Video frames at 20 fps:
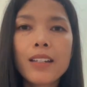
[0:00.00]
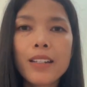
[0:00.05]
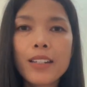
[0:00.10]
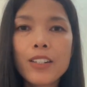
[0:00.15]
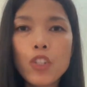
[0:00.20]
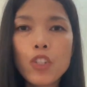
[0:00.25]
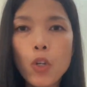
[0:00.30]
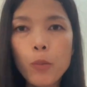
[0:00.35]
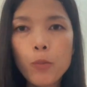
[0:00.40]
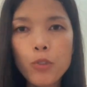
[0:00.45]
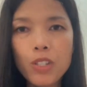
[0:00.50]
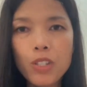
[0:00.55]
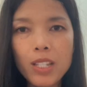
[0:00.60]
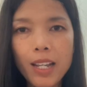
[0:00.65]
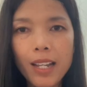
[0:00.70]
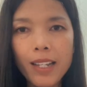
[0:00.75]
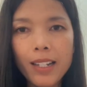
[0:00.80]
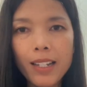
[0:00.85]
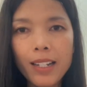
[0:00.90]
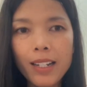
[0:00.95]

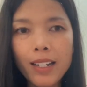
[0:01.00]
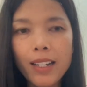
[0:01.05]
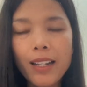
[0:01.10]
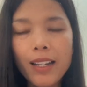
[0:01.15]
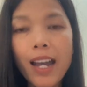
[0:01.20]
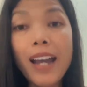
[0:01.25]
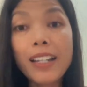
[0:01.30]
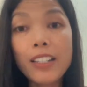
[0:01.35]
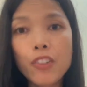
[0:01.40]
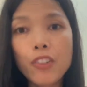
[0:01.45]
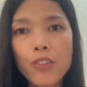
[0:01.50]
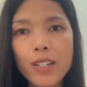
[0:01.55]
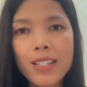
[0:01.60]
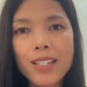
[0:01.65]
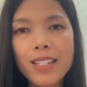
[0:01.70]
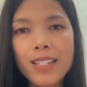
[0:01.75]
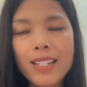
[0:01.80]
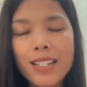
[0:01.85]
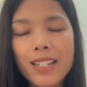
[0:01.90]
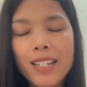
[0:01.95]
domicile
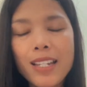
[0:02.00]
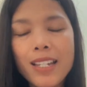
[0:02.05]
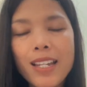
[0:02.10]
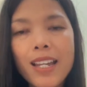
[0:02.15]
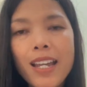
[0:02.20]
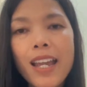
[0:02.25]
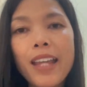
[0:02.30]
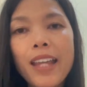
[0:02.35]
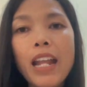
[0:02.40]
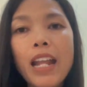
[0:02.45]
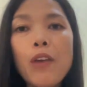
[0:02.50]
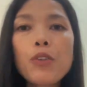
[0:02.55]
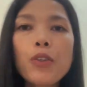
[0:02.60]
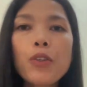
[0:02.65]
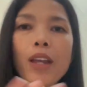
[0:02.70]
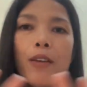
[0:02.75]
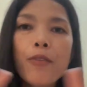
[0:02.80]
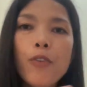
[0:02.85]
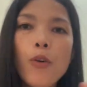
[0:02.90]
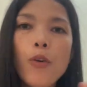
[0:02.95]
address. And now you
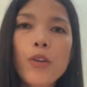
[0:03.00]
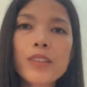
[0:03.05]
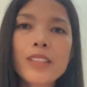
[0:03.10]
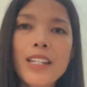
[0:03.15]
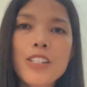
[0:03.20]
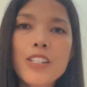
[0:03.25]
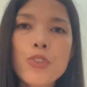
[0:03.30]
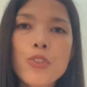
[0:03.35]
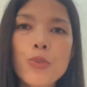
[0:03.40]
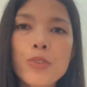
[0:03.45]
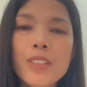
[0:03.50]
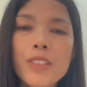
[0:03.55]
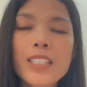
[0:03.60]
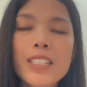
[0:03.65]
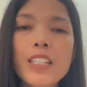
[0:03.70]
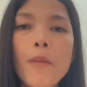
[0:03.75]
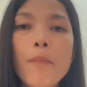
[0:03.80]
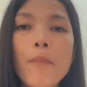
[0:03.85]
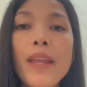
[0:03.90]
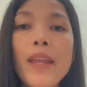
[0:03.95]
have all that sorted.
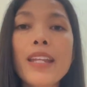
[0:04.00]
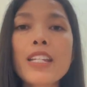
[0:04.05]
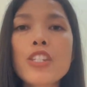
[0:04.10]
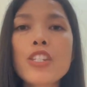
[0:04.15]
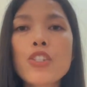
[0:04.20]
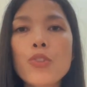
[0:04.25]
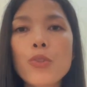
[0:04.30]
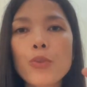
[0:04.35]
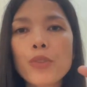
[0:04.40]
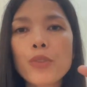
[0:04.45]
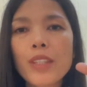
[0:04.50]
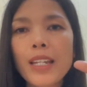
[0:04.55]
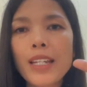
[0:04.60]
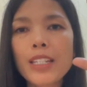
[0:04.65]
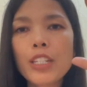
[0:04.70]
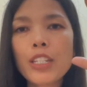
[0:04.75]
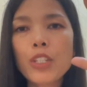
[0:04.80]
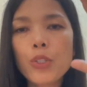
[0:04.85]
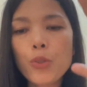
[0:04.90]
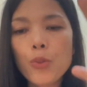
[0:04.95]
Make sure that
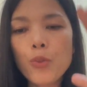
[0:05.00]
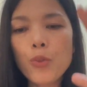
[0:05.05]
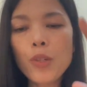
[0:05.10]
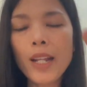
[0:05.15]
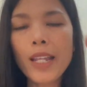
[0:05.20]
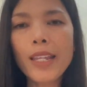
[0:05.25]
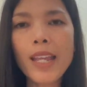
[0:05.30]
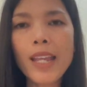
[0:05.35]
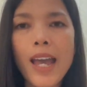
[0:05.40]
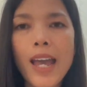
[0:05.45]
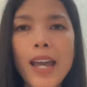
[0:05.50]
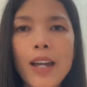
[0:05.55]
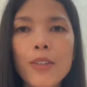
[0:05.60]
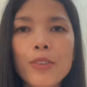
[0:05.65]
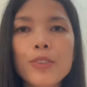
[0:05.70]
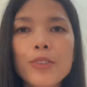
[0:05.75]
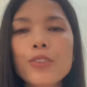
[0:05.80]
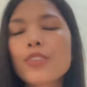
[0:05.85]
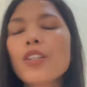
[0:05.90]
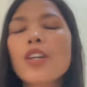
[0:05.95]
you lay
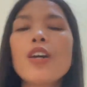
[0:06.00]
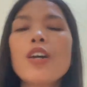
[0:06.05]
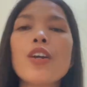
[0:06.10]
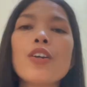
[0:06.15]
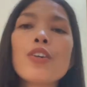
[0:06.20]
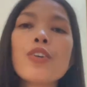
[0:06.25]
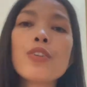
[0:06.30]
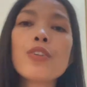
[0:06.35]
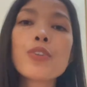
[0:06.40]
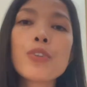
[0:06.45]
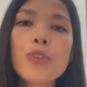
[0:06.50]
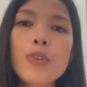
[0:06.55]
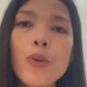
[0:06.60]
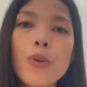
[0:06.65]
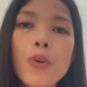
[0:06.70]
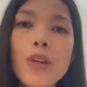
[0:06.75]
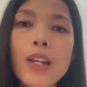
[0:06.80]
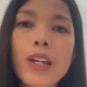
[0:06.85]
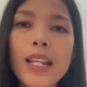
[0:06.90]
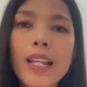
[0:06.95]
out your
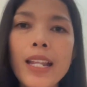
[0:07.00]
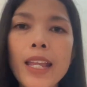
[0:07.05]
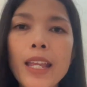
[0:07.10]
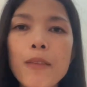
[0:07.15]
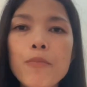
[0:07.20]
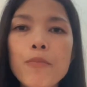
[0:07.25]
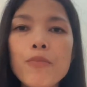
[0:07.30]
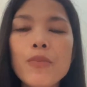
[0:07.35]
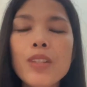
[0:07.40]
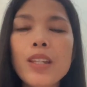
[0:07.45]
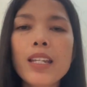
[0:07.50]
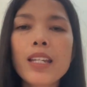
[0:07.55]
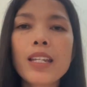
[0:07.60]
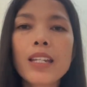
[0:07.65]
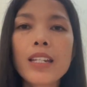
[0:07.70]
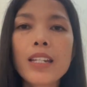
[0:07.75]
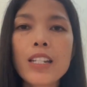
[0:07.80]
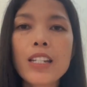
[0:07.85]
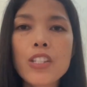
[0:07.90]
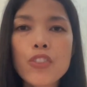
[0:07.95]
claims
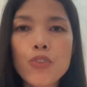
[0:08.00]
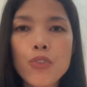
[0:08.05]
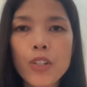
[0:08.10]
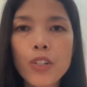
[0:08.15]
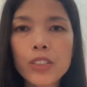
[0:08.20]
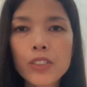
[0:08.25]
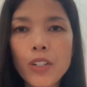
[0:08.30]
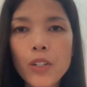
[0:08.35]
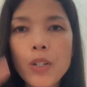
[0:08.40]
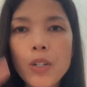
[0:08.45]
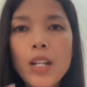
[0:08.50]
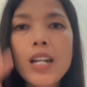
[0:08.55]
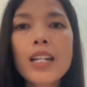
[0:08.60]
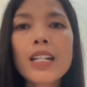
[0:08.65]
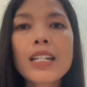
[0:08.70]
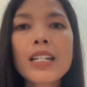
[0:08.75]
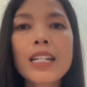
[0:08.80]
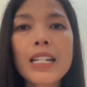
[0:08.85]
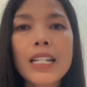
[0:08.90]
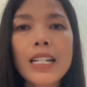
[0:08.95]
in a structure,
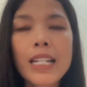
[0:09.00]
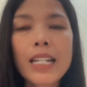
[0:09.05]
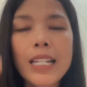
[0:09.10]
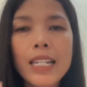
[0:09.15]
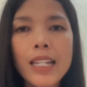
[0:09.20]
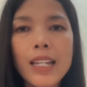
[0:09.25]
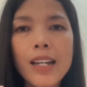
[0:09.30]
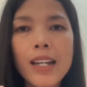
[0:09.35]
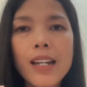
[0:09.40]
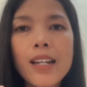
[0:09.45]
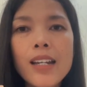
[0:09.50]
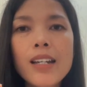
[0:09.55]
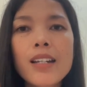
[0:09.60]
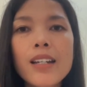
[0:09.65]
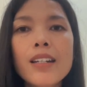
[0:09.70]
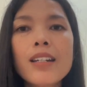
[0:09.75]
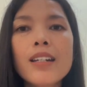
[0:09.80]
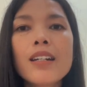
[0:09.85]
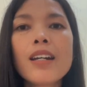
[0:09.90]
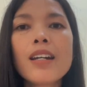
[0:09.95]
clear
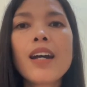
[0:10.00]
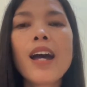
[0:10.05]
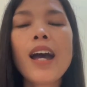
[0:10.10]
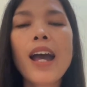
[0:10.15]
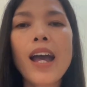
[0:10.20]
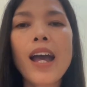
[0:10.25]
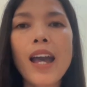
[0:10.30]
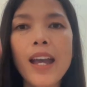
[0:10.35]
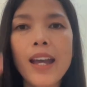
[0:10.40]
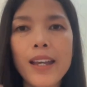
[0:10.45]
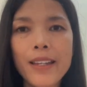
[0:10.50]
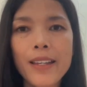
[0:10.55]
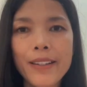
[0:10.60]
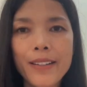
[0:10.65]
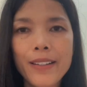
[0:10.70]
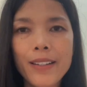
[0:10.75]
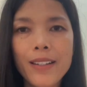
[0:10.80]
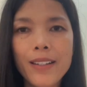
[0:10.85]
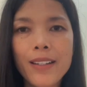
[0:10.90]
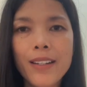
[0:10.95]

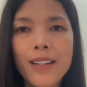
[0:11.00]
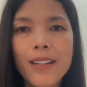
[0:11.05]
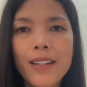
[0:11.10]
and